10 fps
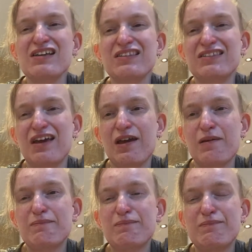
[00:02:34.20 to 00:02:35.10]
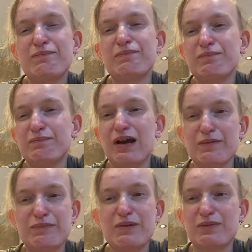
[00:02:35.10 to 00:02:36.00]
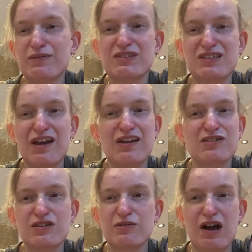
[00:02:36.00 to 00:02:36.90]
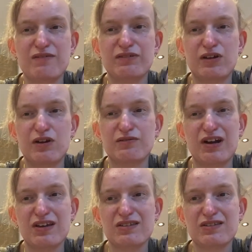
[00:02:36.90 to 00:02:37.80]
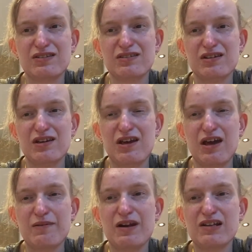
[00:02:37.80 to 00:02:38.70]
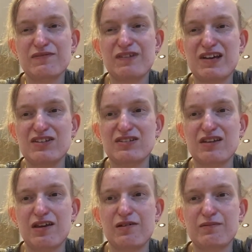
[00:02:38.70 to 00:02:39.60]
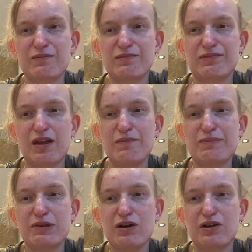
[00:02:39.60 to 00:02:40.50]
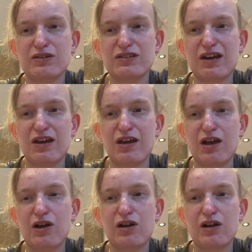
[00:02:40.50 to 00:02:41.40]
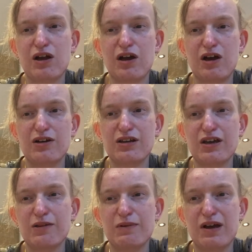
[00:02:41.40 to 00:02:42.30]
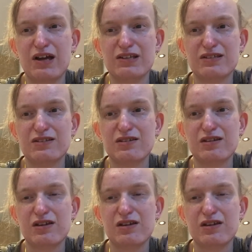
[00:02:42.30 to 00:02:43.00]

think black people of today do have a lot of rights. I mean, let's face it, Beyonce, Kanye West,